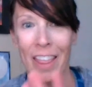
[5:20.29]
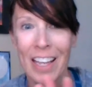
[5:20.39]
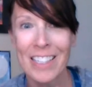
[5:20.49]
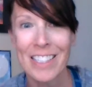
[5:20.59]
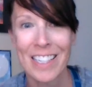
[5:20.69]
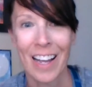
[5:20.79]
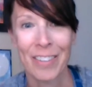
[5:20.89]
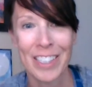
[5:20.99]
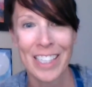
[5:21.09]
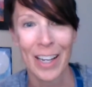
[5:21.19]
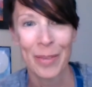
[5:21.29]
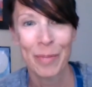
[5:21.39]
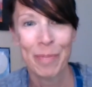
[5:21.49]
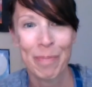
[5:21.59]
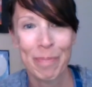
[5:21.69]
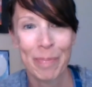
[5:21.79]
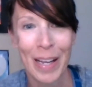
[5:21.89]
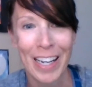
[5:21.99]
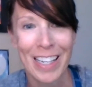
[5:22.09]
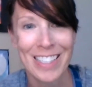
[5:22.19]
Thanks and have a good day.
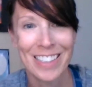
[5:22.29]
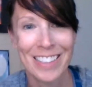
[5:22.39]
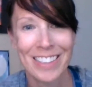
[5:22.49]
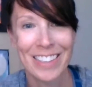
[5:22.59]
Bye, guys.